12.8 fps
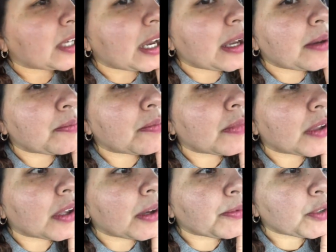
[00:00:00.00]
time.
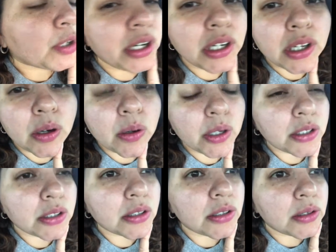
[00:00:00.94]
I'm trying to go
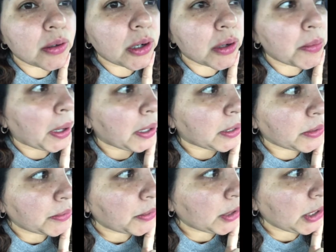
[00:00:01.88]
into the store to buy
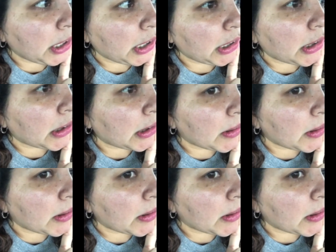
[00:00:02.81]
some chicken.